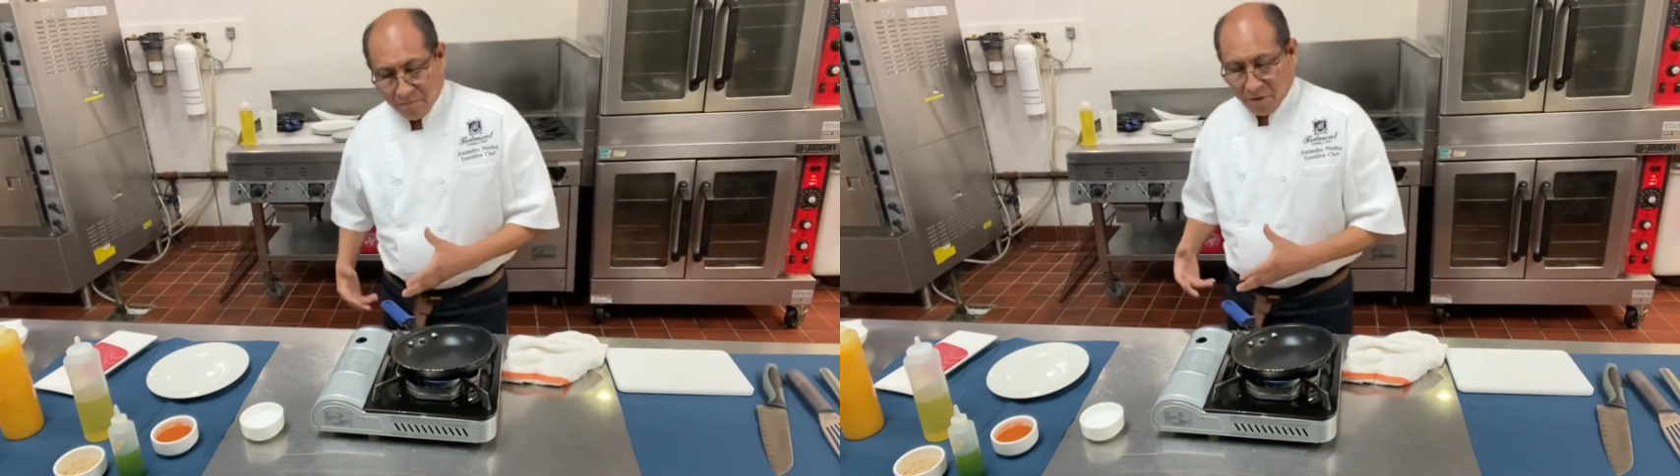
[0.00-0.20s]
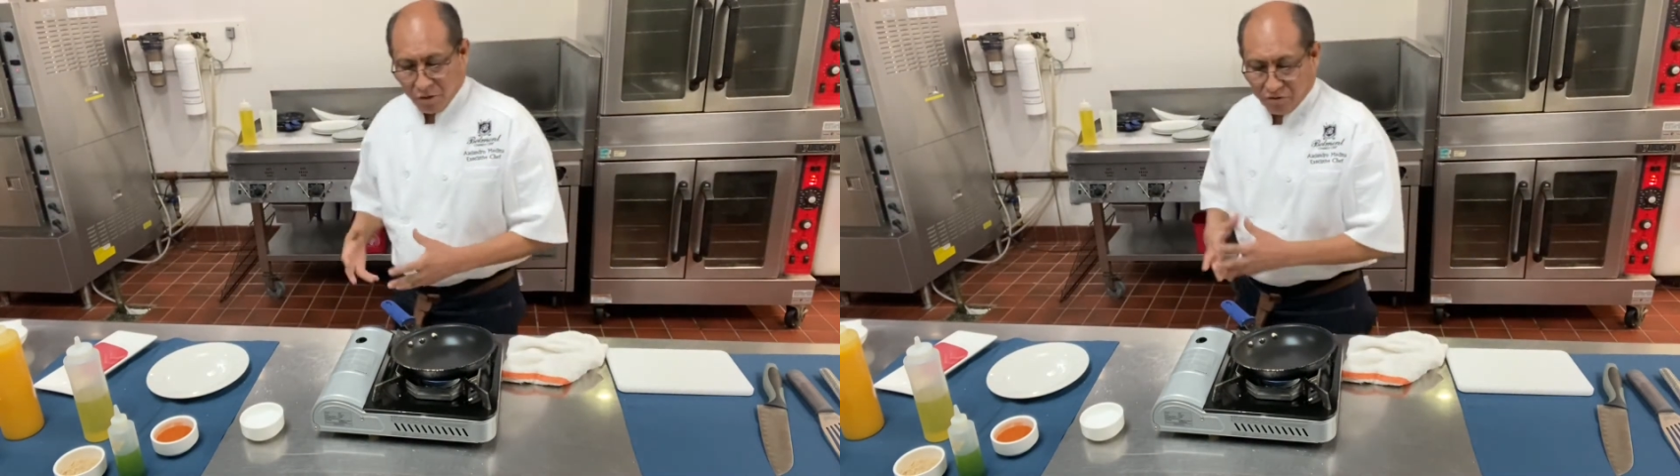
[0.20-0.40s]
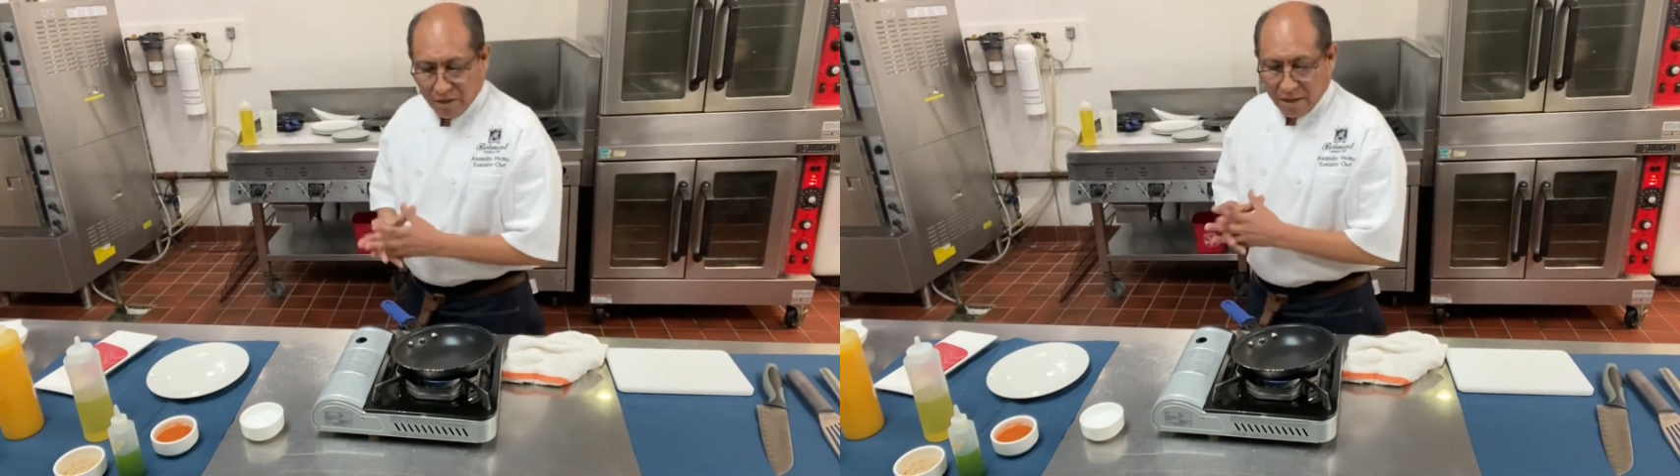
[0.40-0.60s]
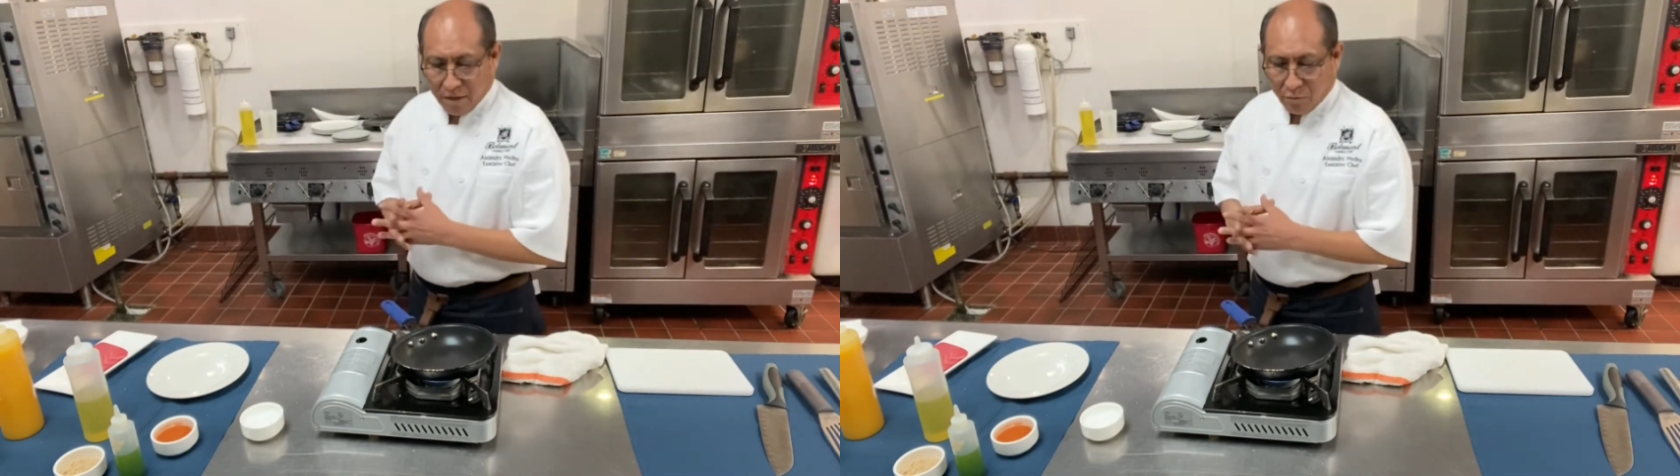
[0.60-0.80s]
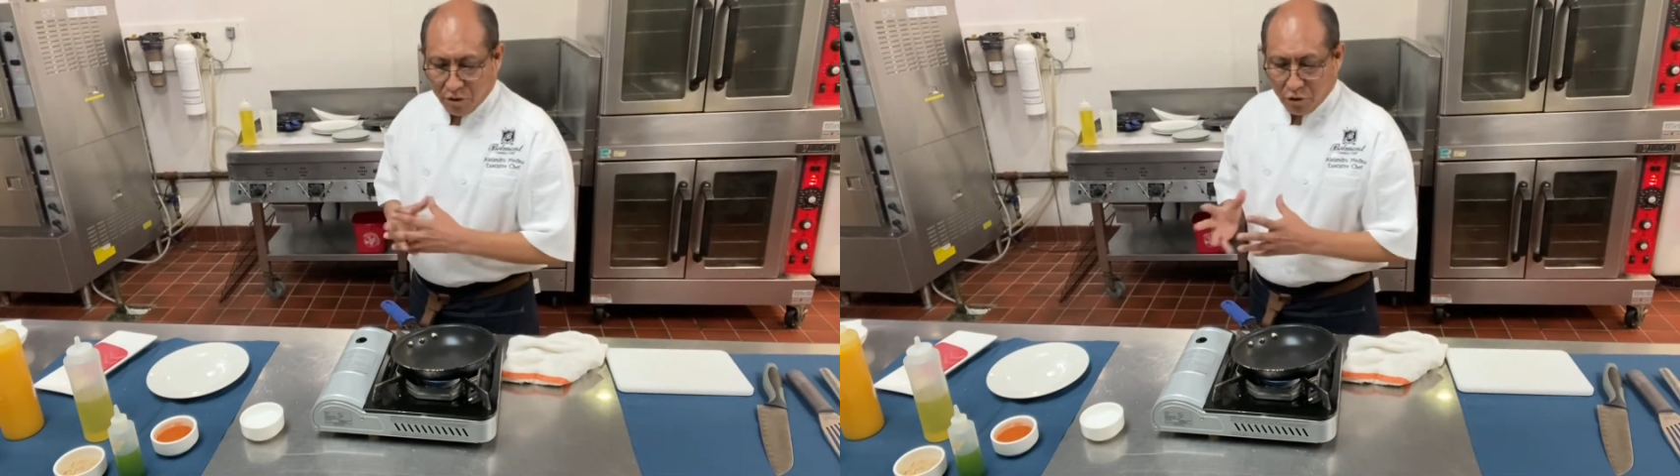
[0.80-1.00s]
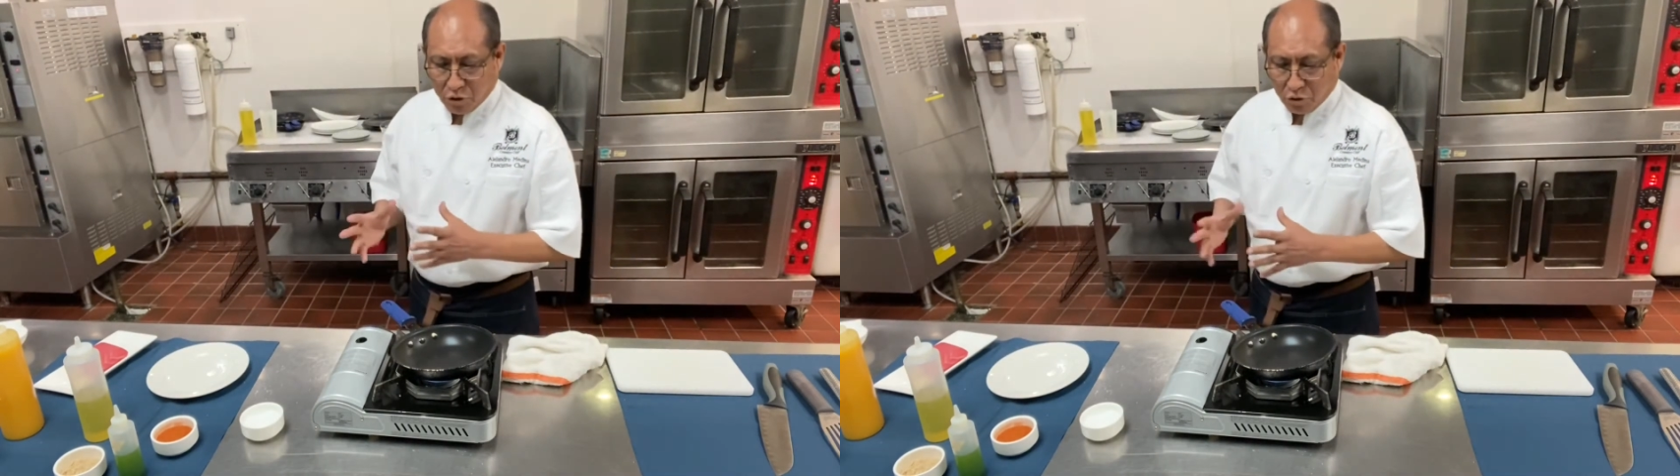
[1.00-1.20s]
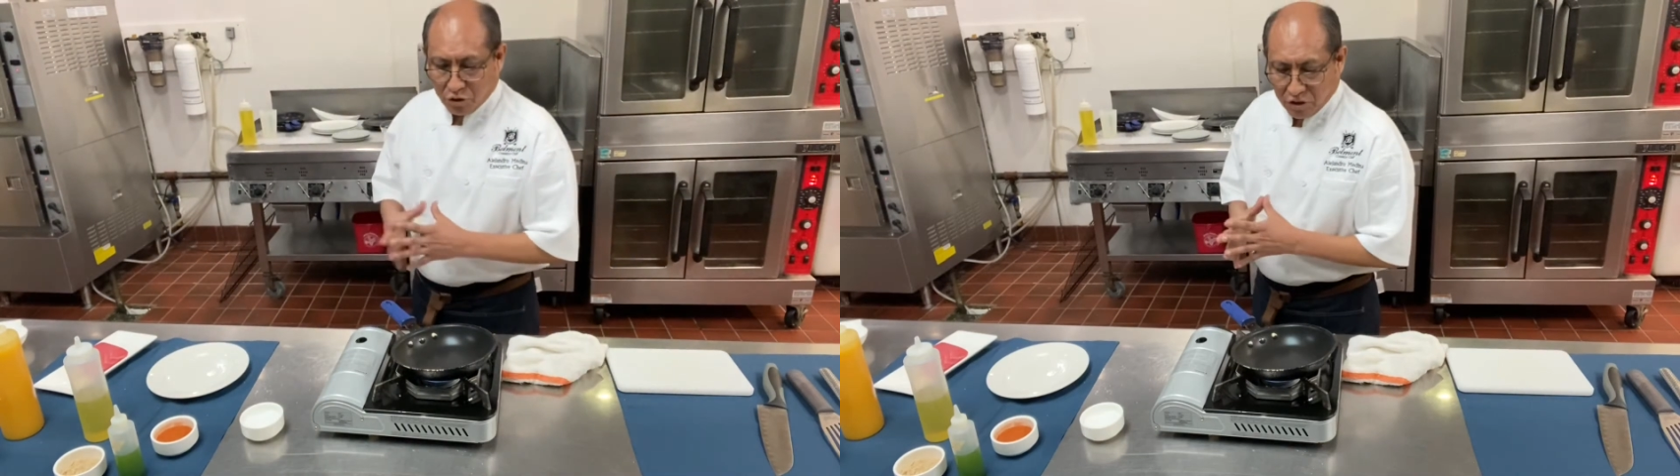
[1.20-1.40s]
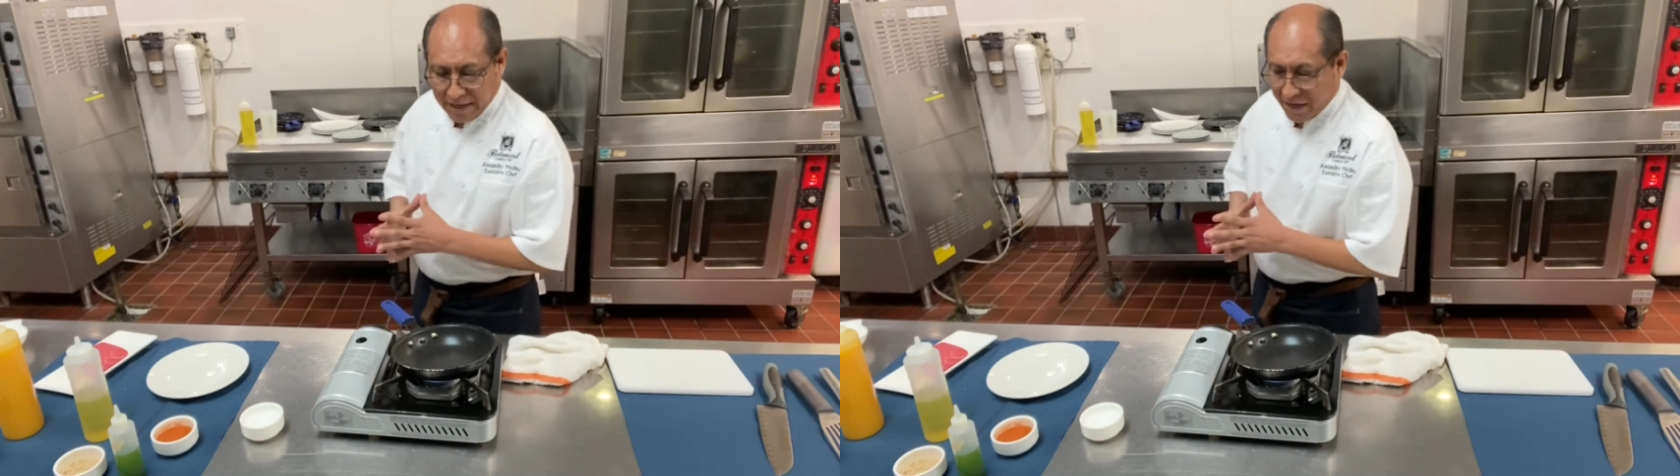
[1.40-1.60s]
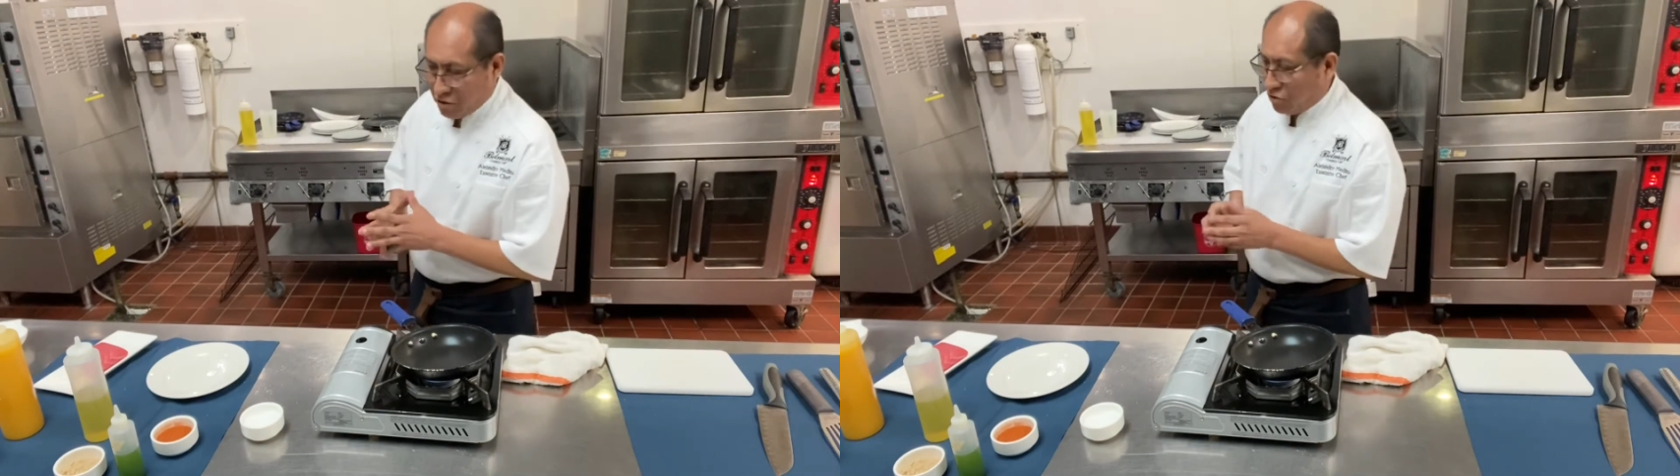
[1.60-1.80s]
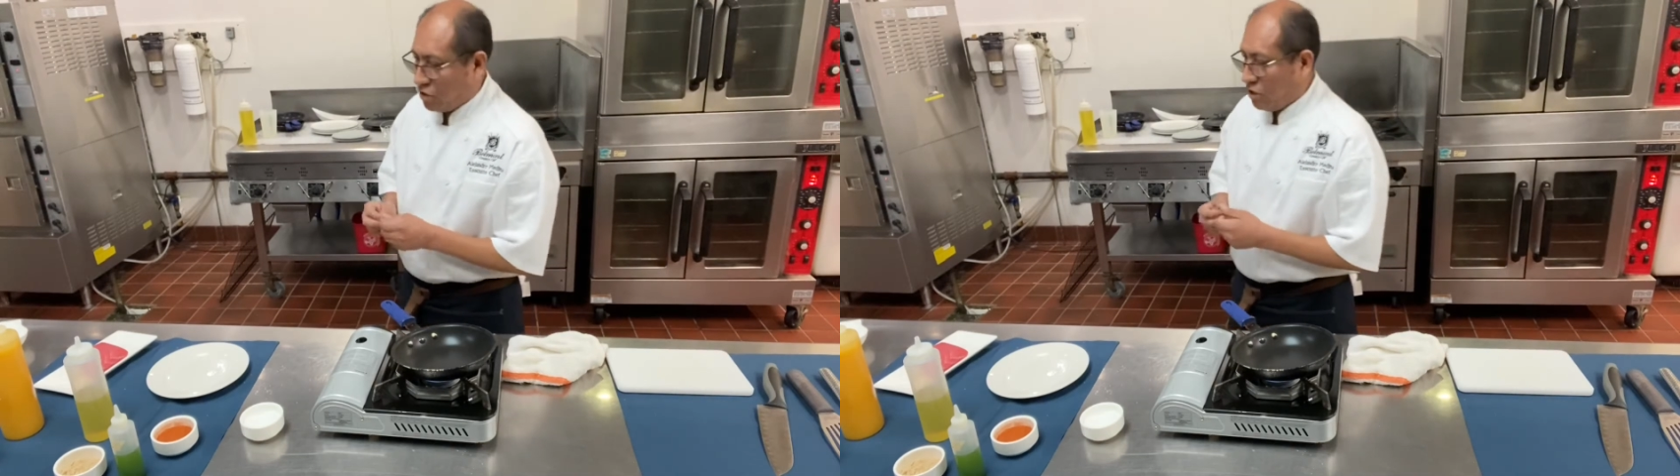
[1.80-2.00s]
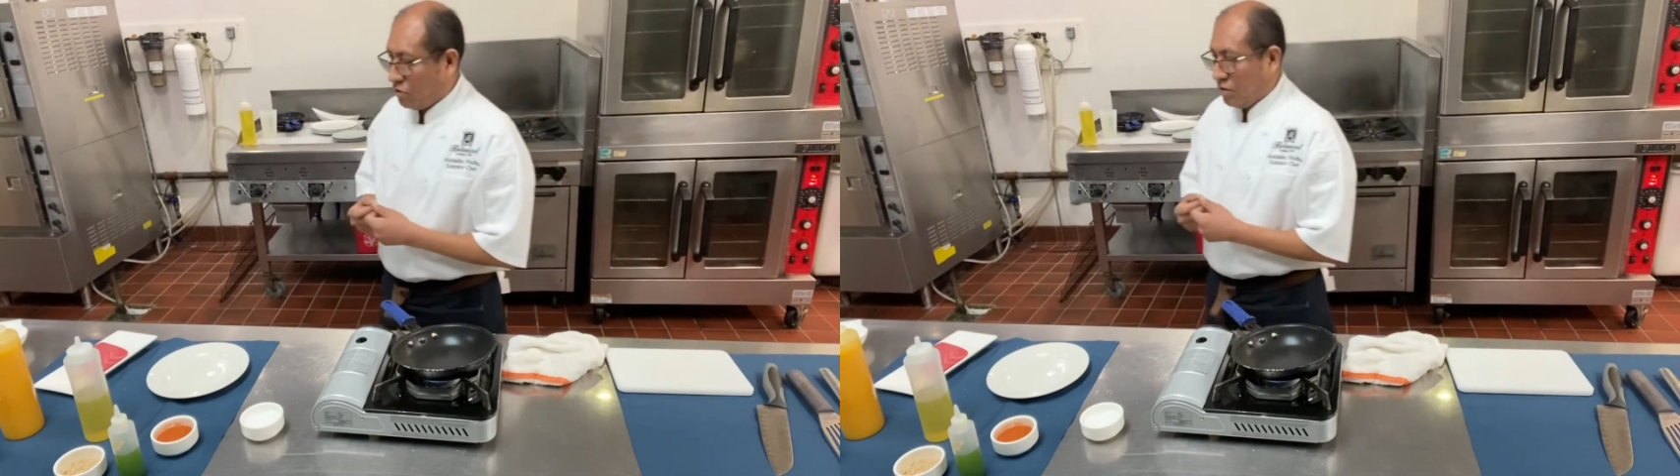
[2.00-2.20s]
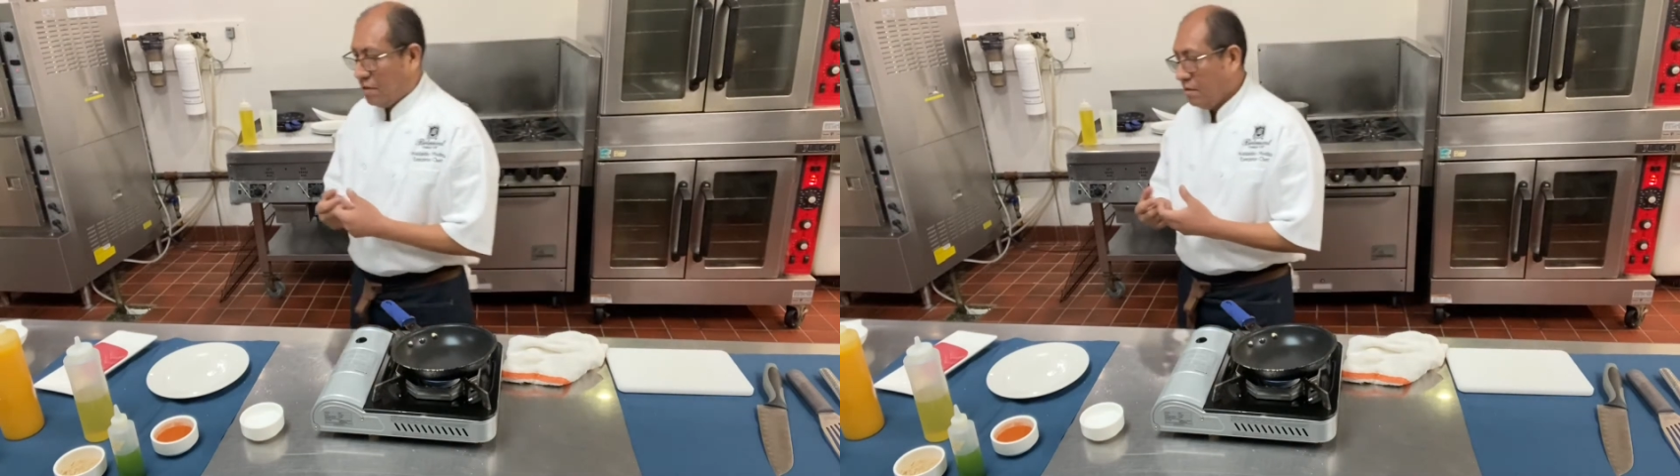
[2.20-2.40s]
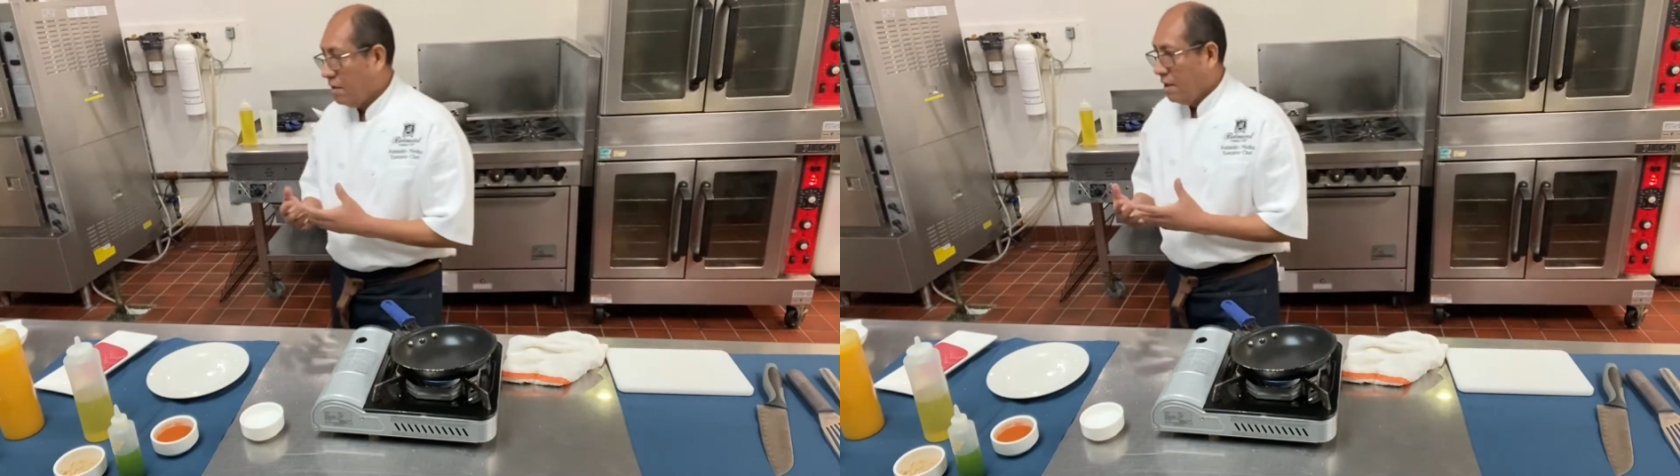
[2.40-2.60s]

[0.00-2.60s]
because we're going to use a Cajun seasoning.